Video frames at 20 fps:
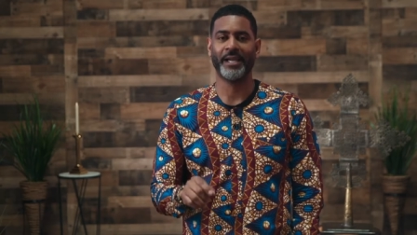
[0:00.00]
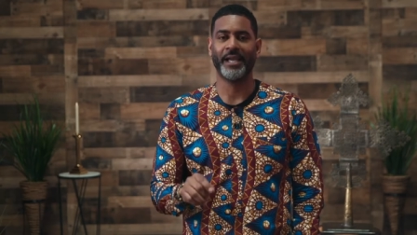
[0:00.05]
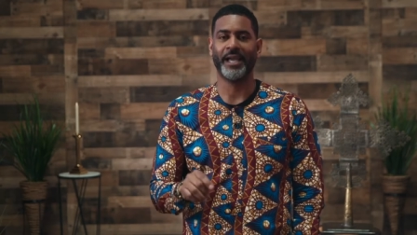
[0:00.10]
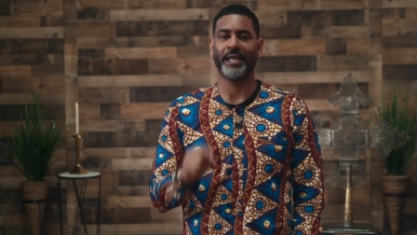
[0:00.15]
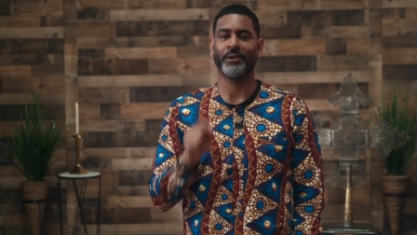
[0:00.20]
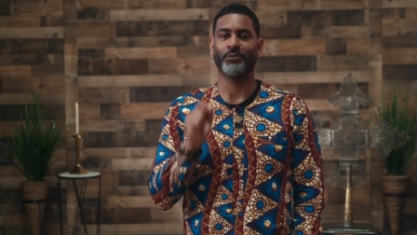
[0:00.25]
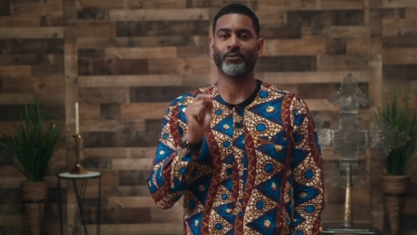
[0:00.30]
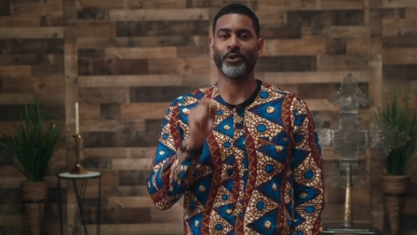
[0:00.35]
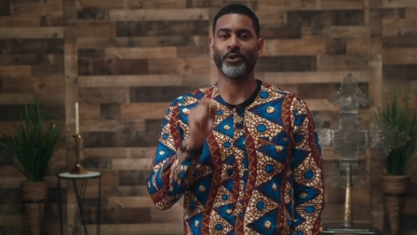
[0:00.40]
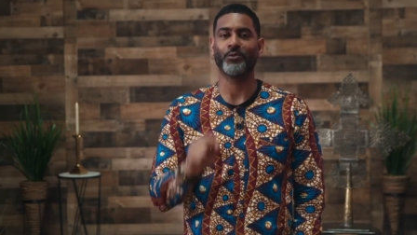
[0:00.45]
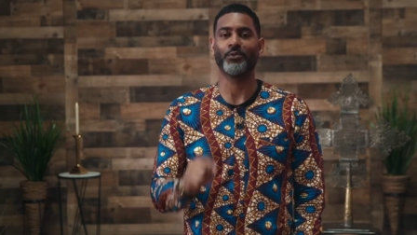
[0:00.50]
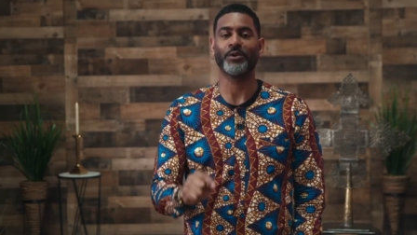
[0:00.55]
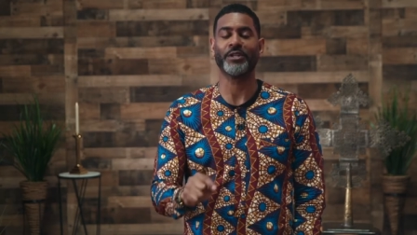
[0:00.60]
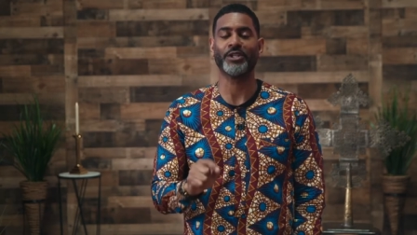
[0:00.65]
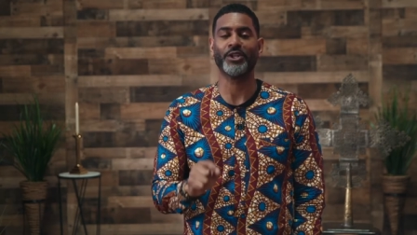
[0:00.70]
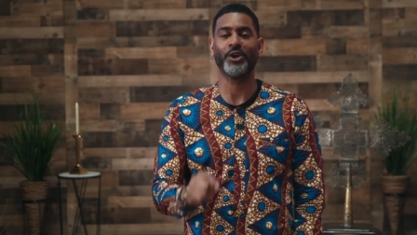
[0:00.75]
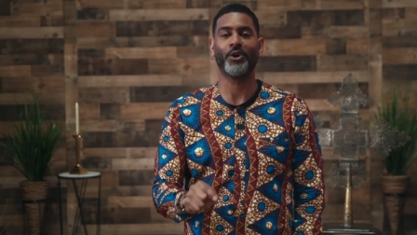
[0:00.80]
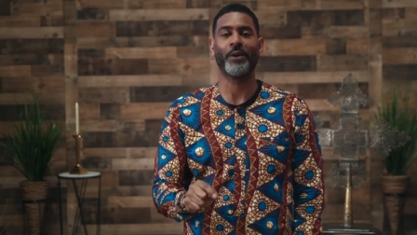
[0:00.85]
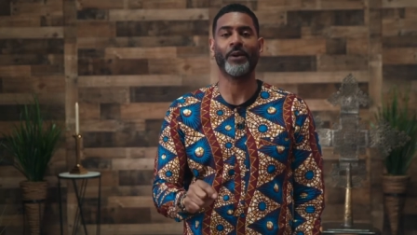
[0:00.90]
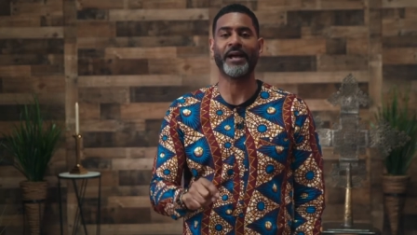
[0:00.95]
and what we
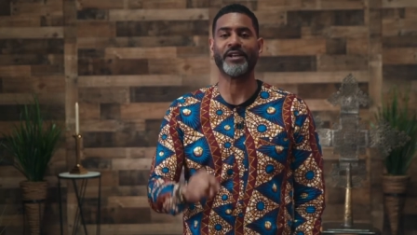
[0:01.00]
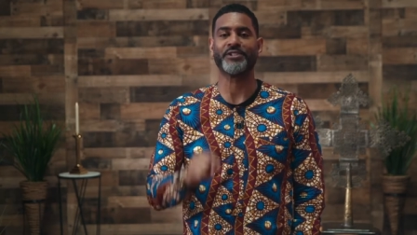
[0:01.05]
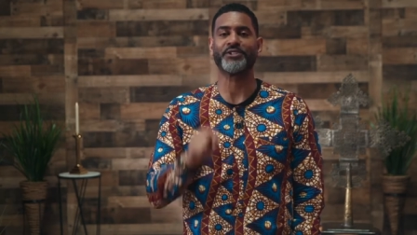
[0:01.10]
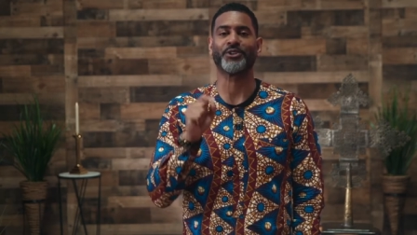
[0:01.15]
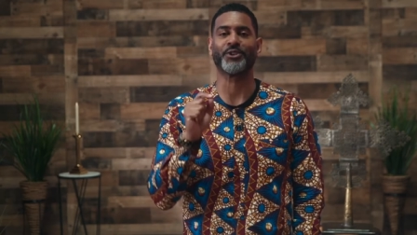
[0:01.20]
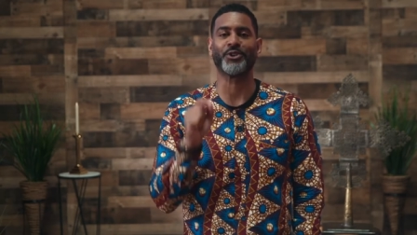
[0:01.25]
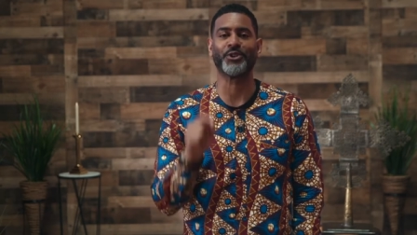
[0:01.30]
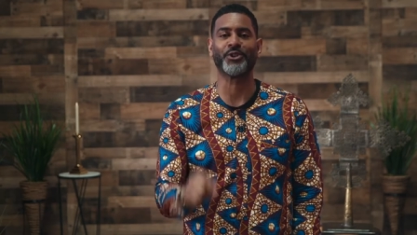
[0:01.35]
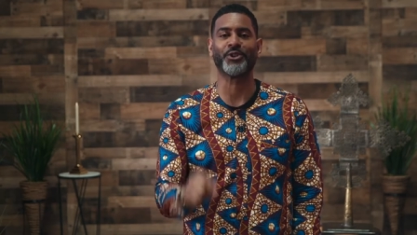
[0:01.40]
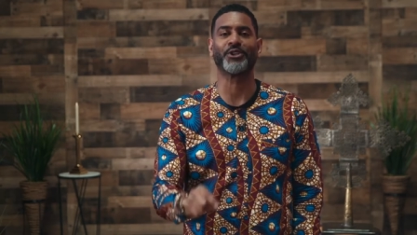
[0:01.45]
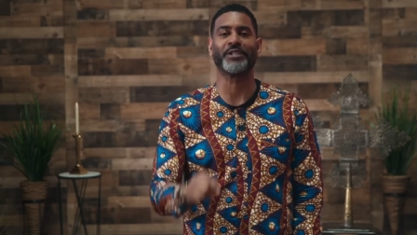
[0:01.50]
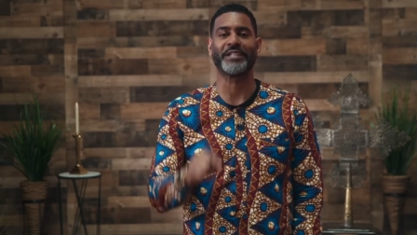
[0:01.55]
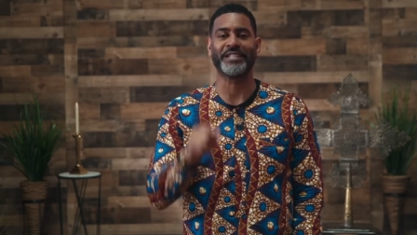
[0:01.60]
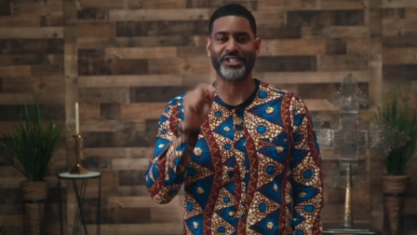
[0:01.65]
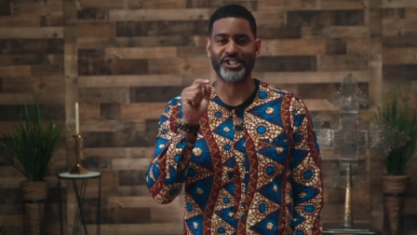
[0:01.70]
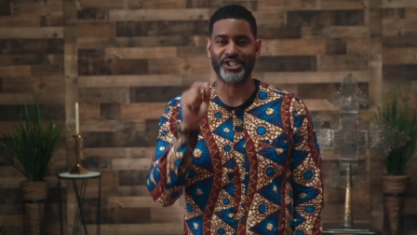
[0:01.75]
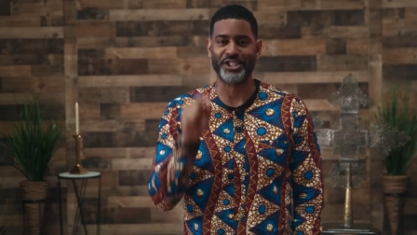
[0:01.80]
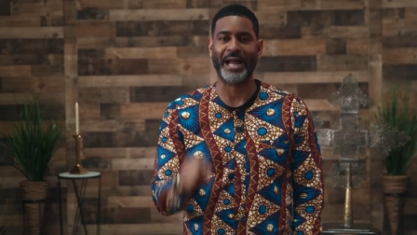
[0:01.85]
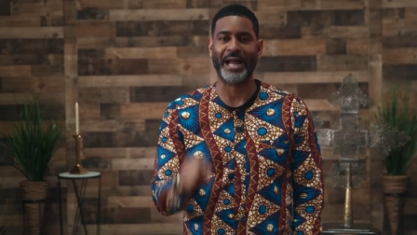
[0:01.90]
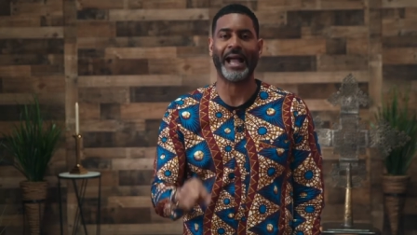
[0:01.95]
know as early
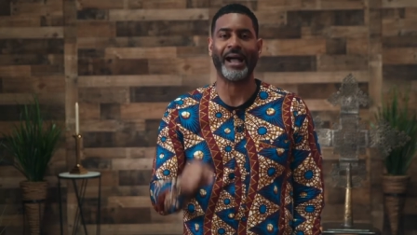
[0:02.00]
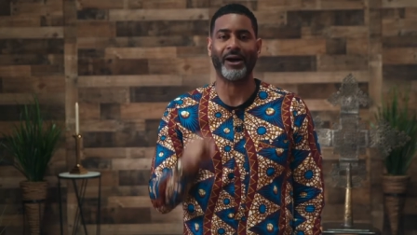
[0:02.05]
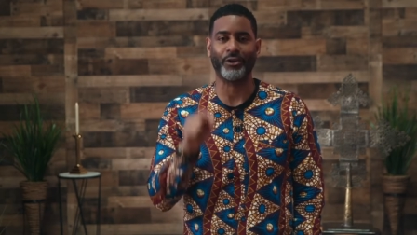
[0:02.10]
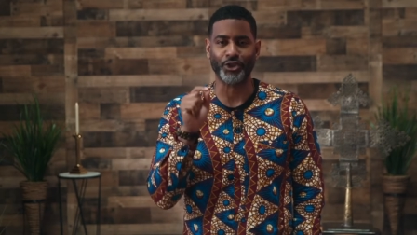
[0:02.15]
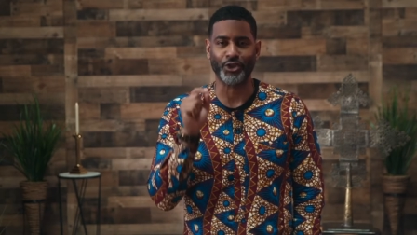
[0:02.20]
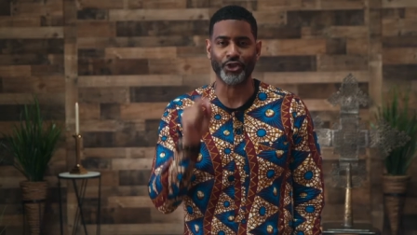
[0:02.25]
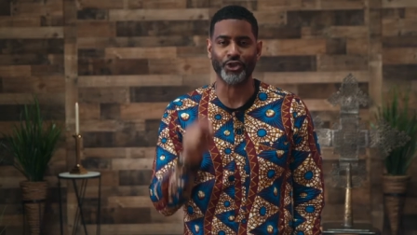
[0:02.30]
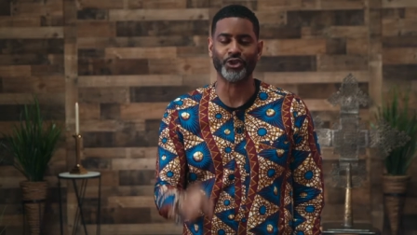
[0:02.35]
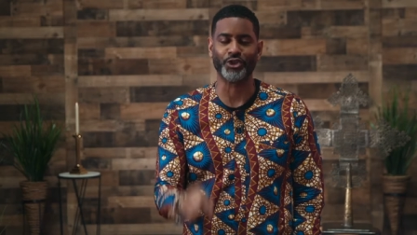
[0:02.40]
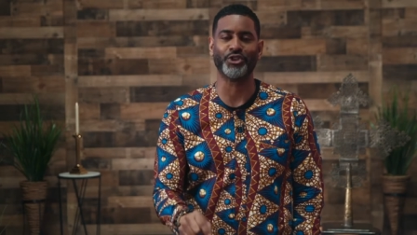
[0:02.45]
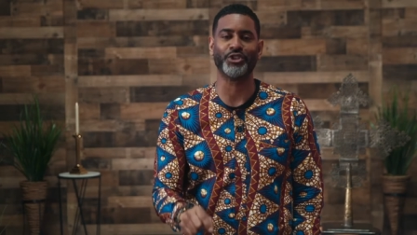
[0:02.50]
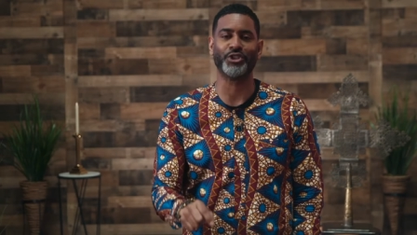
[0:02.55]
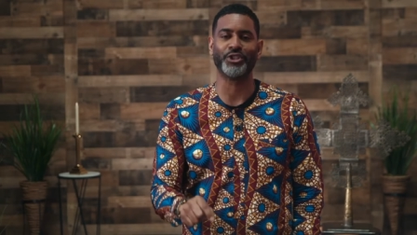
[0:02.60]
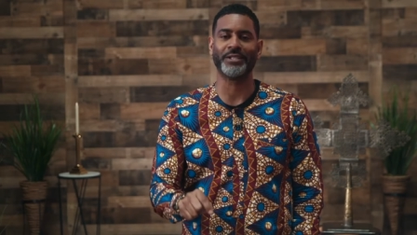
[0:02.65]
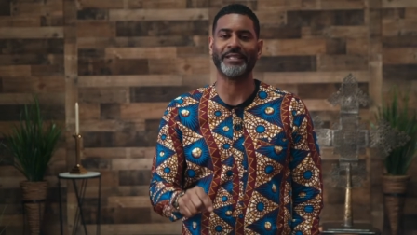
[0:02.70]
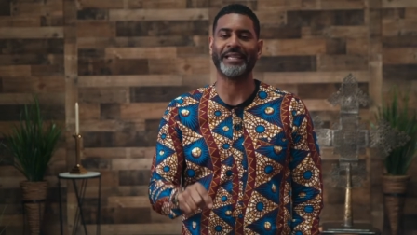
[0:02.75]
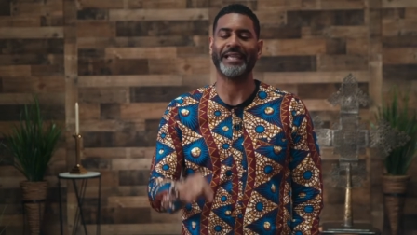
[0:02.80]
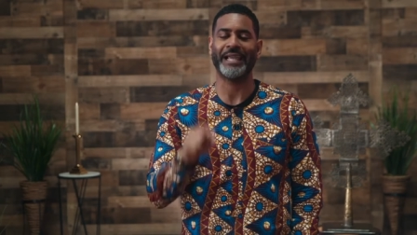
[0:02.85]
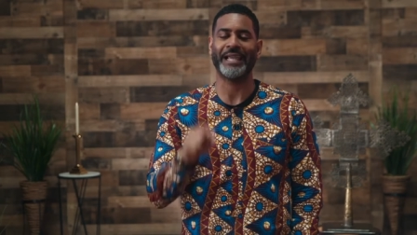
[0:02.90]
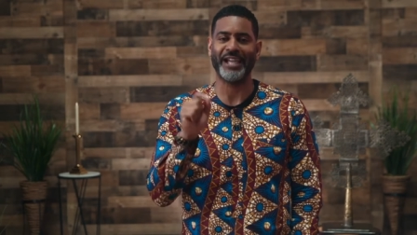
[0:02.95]

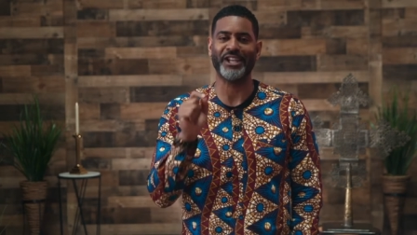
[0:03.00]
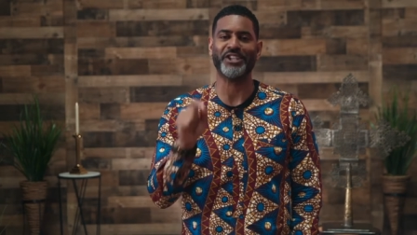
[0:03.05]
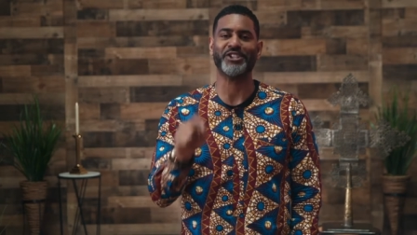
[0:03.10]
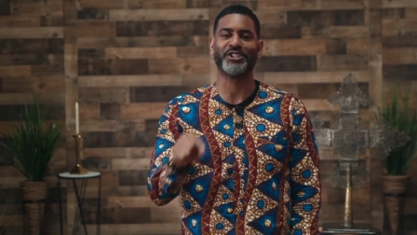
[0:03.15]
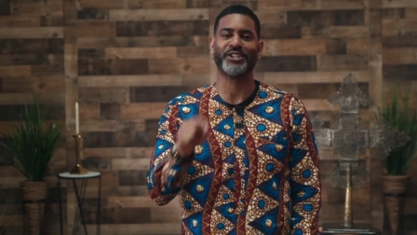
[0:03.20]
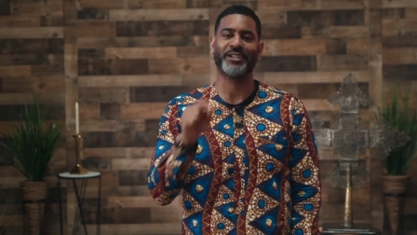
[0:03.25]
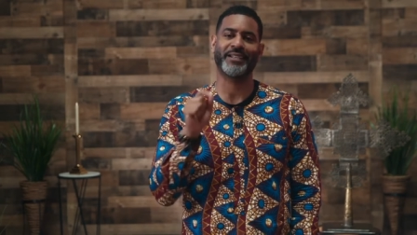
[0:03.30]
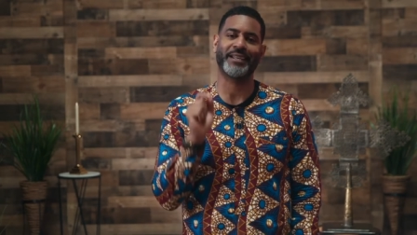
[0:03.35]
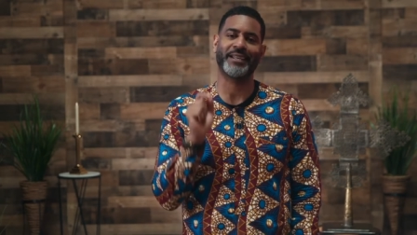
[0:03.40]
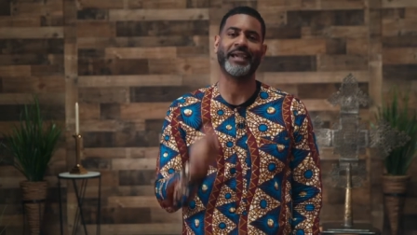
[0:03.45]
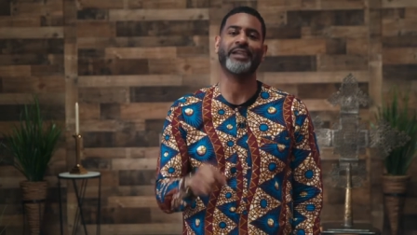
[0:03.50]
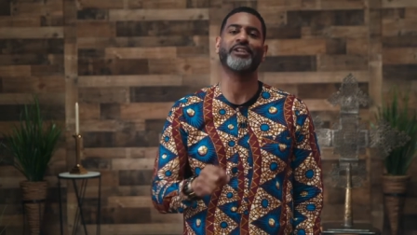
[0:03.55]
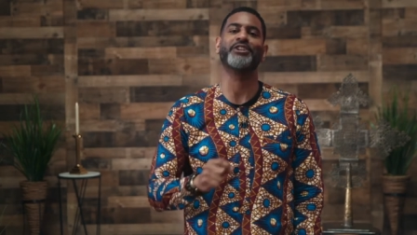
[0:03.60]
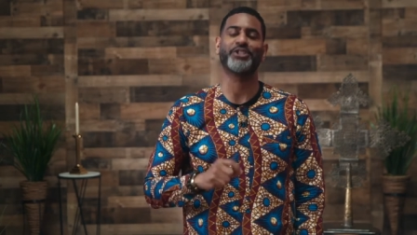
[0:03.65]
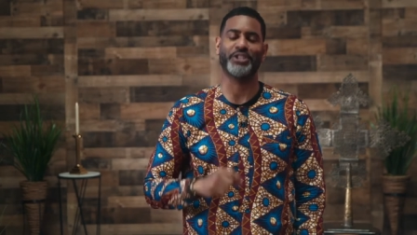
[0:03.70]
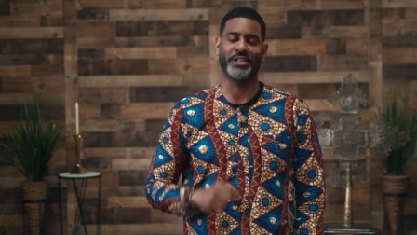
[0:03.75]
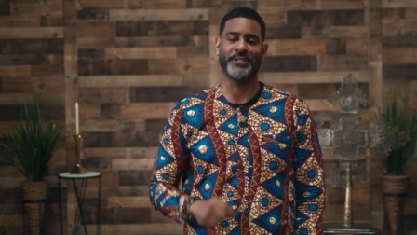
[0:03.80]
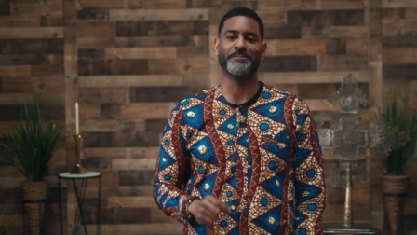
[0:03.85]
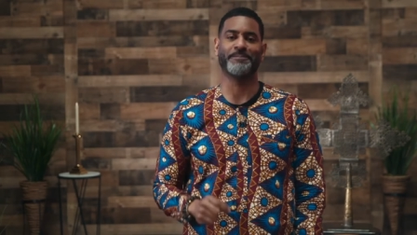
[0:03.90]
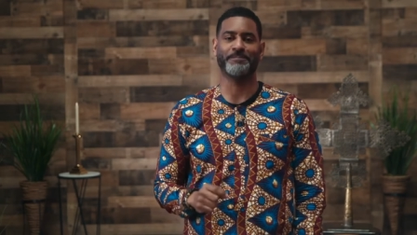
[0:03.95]
childhood
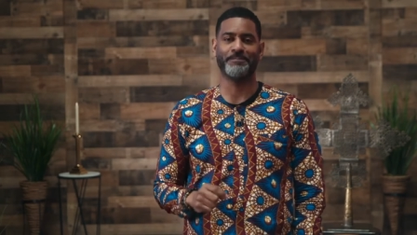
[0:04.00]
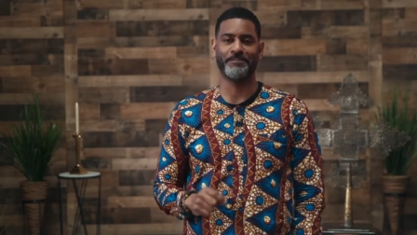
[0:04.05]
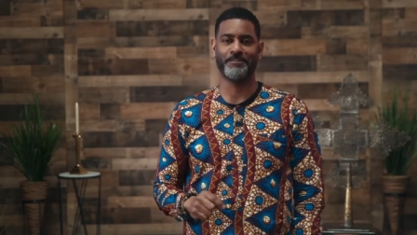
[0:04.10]
education.